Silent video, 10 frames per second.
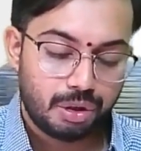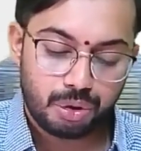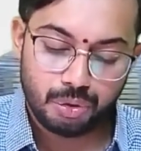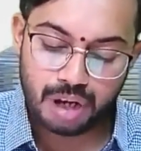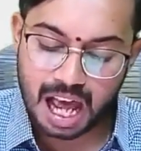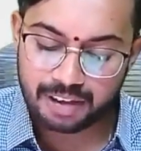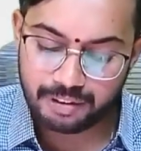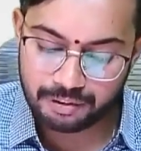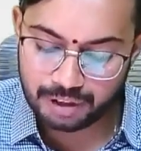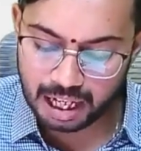
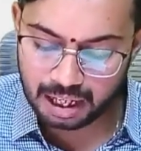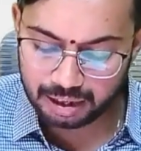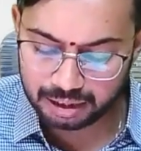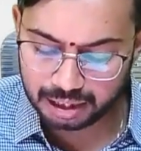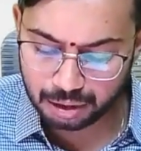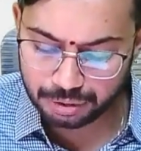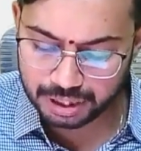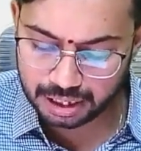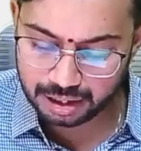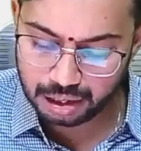
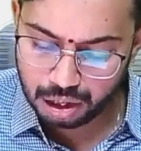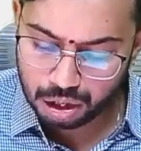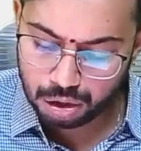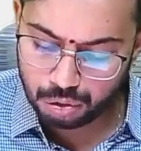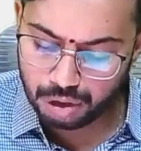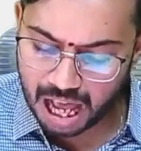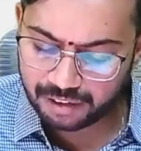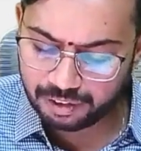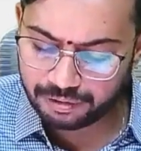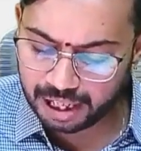2,50,000.
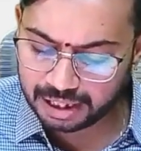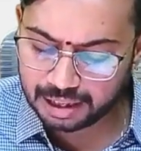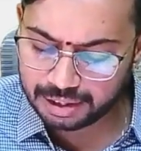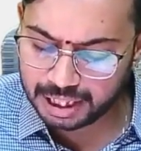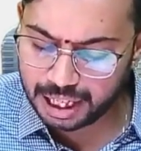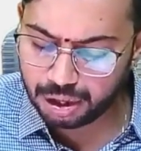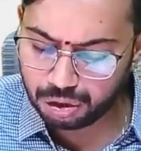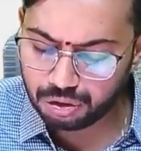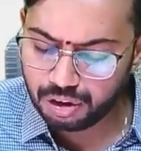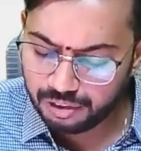2,50,000
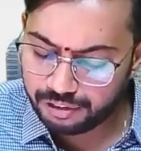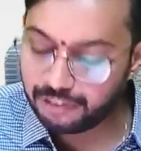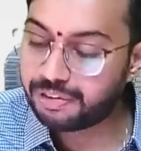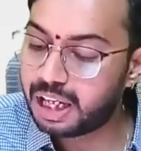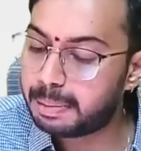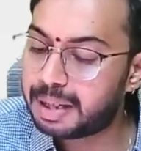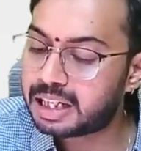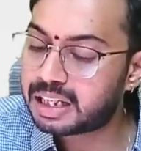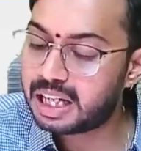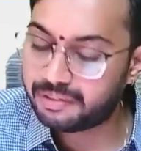into
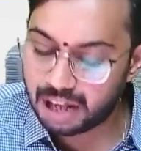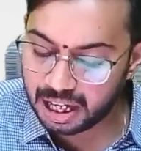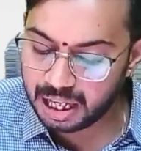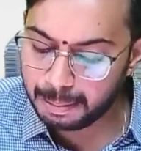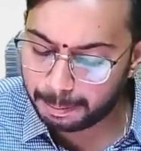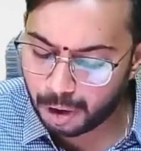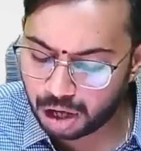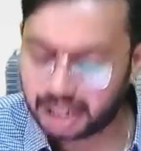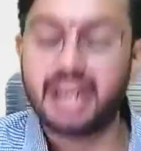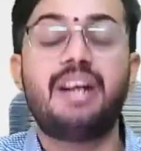50%. Very
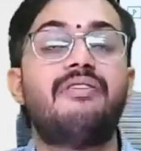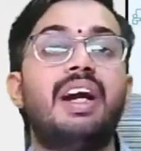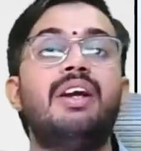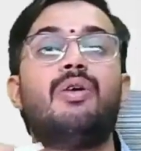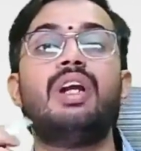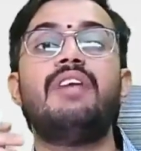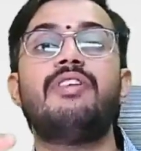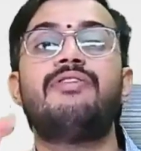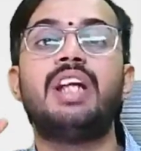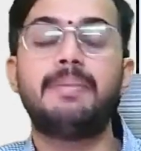important. Why only
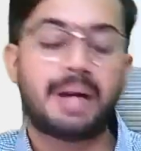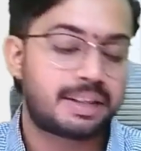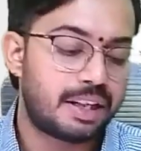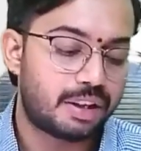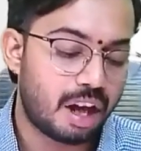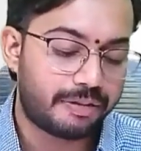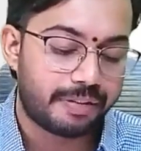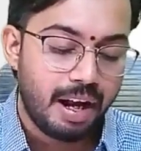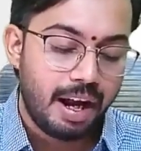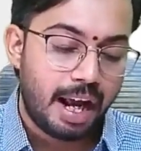50% of
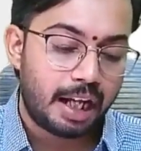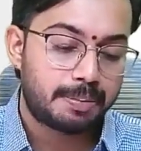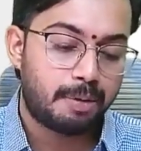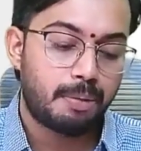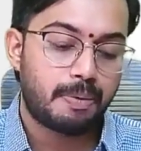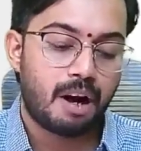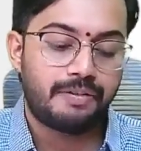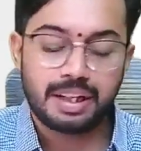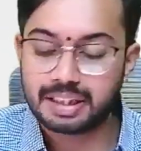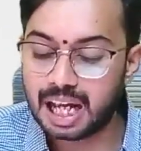export
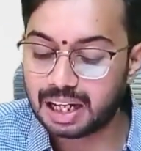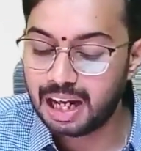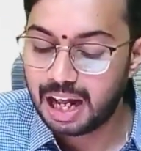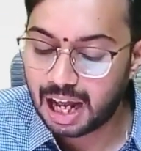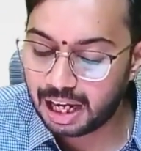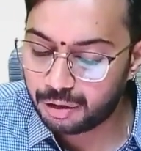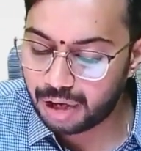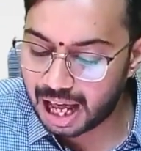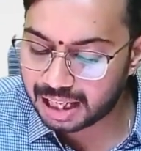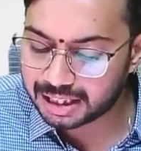profits are allowed
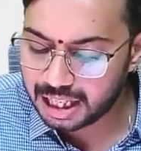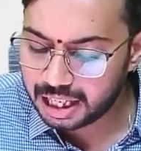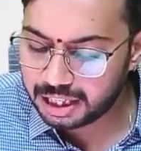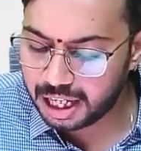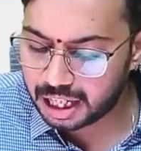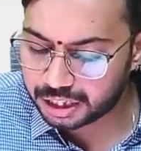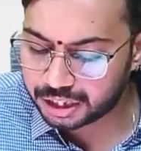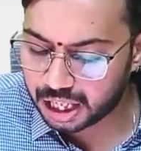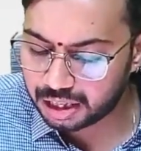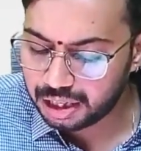as
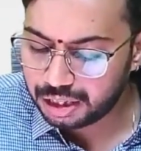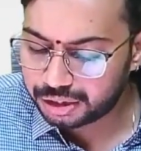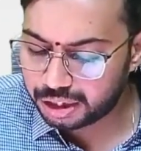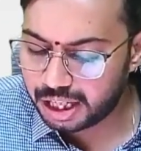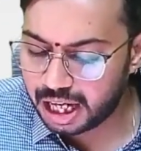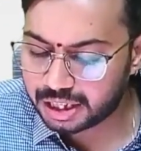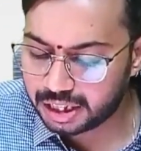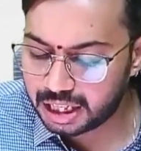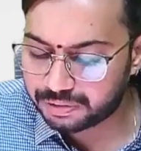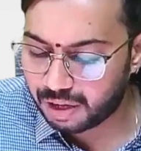deduction? So deduction
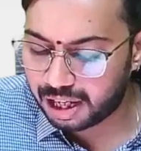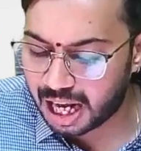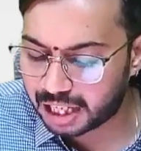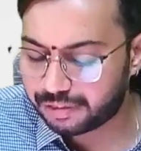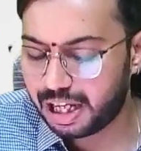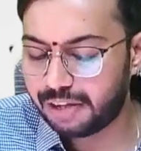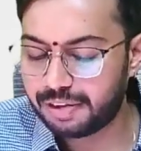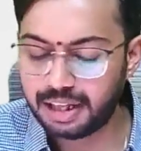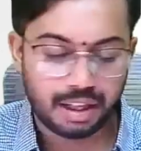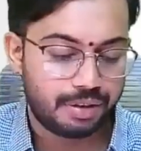is
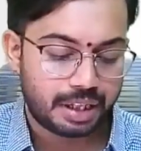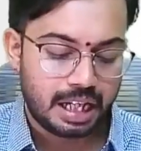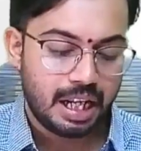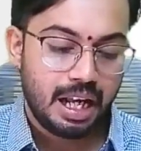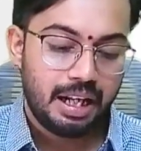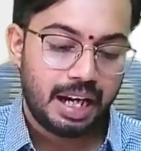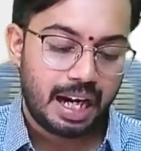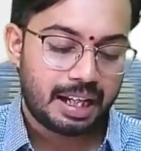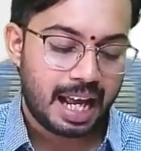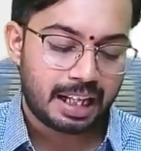1,25,000.
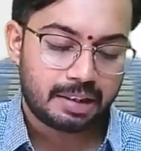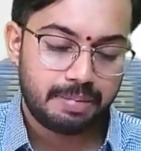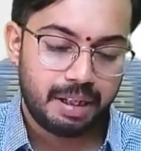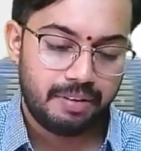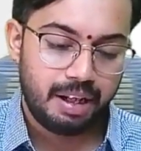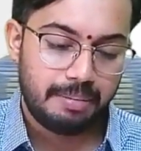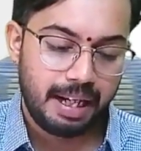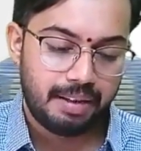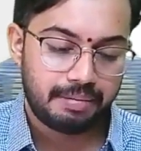Net taxable will be